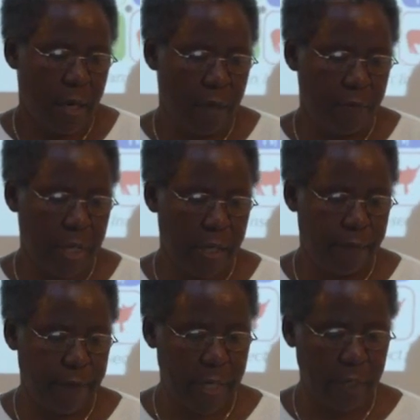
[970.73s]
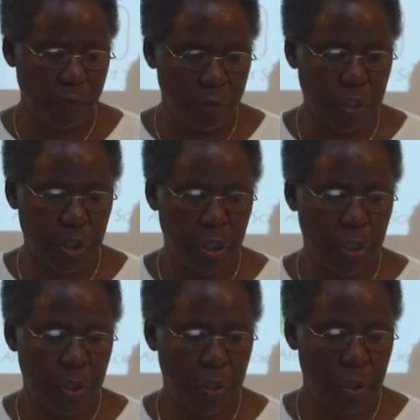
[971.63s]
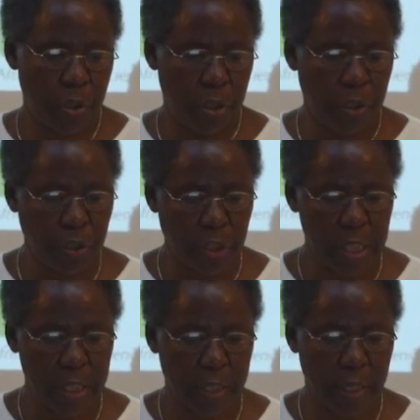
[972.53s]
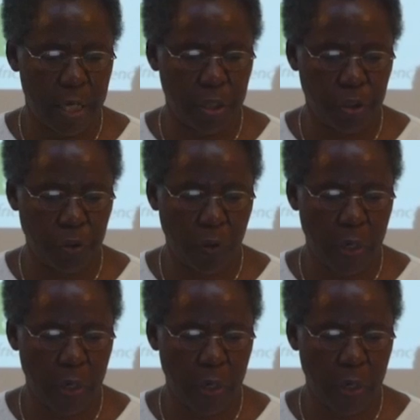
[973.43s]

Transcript: And we had very good interest and